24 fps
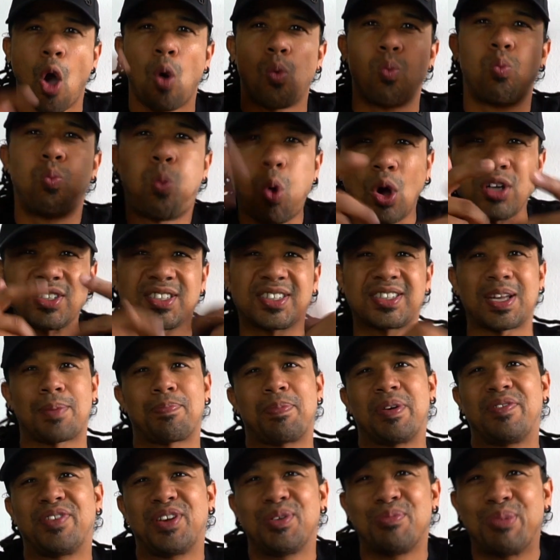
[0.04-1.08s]
What's
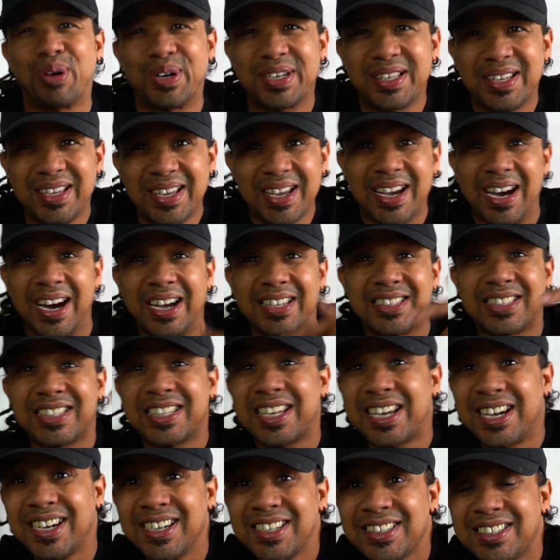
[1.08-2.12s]
up everybody, it's
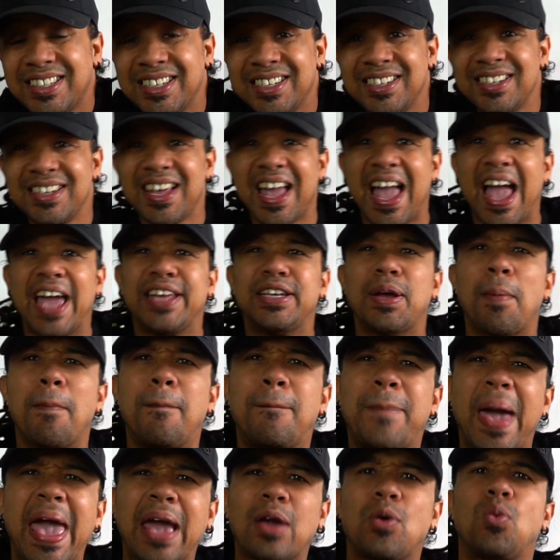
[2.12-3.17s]
Kurt here and I'm
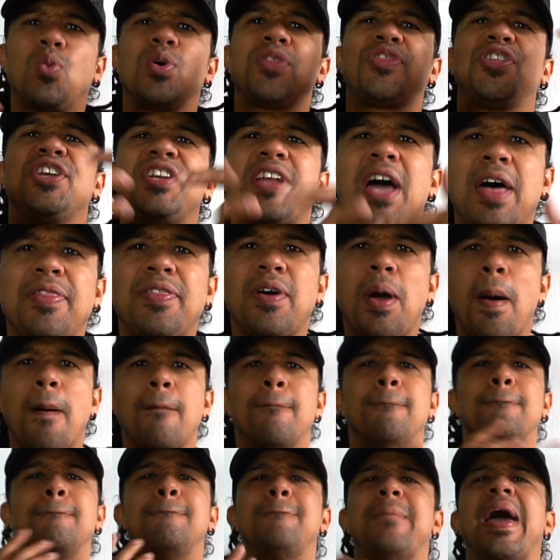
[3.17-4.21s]
back with another
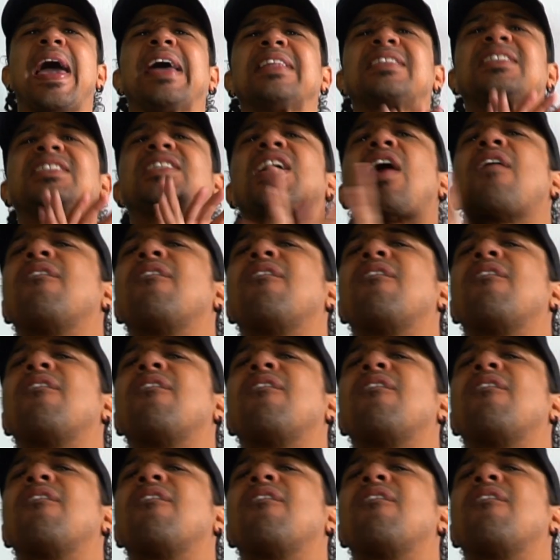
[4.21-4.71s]
maths